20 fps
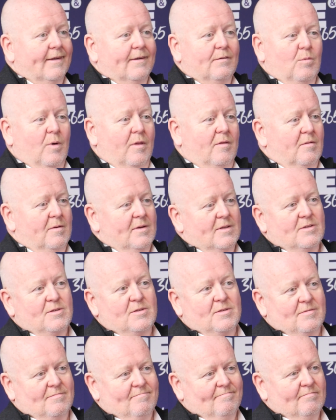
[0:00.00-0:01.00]
whether
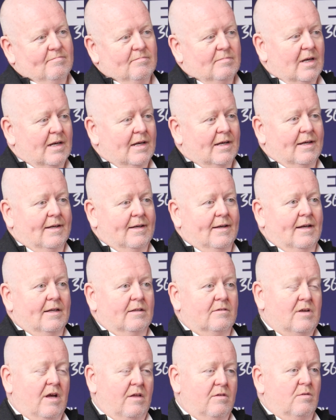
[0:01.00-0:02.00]
it's a
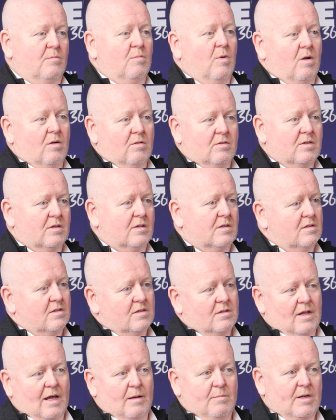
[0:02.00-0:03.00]
tethered model
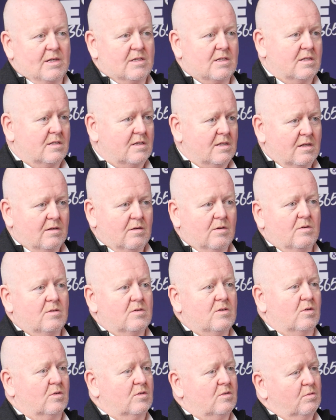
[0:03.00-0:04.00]
to land-based
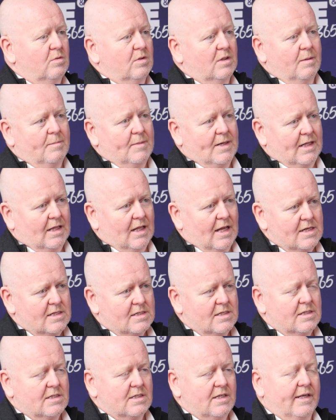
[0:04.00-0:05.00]
casinos or to a limited
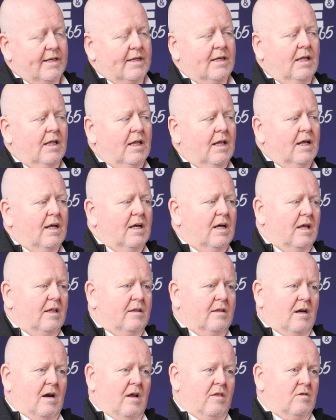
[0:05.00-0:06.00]
licensing
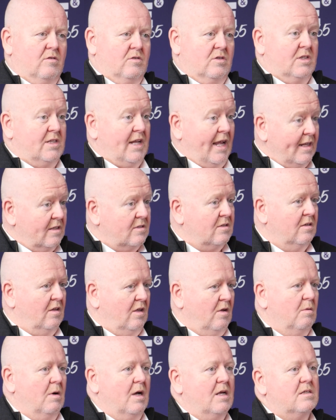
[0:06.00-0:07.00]
that other states in the
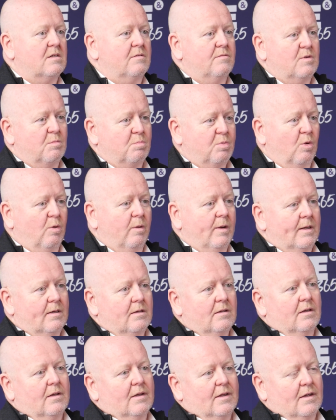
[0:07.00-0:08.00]
U.S. have
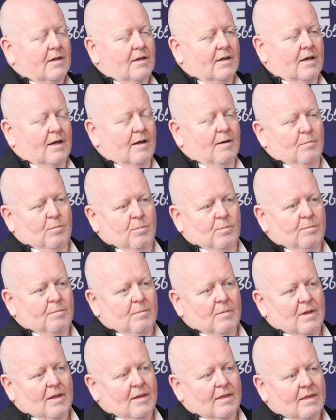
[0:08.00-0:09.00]
deployed.
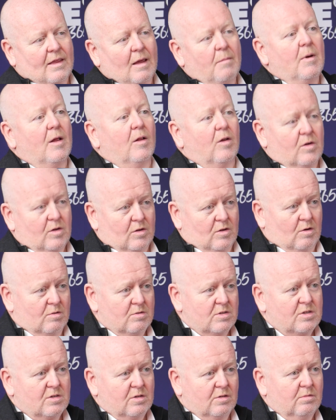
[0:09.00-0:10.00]
They may look at
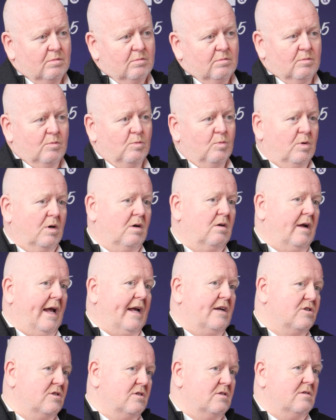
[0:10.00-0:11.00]
those too. We're
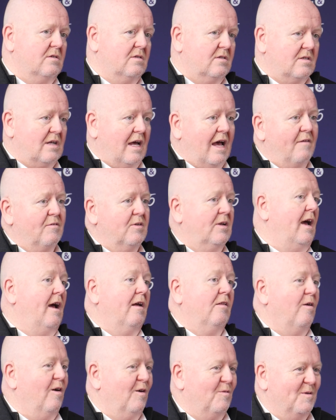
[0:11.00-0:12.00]
anxious just to have a
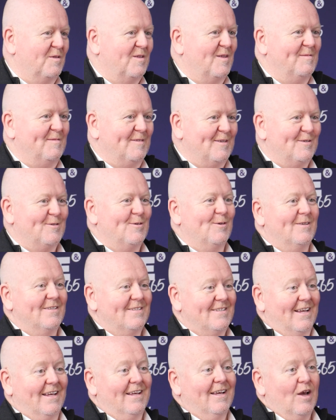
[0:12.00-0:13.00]
dialogue with them to sort of
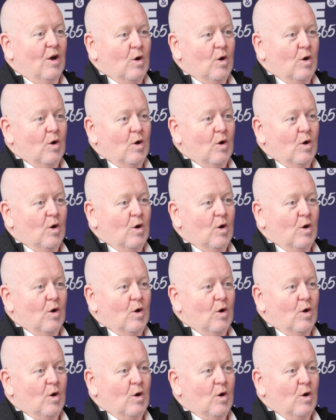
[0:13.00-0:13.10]
say,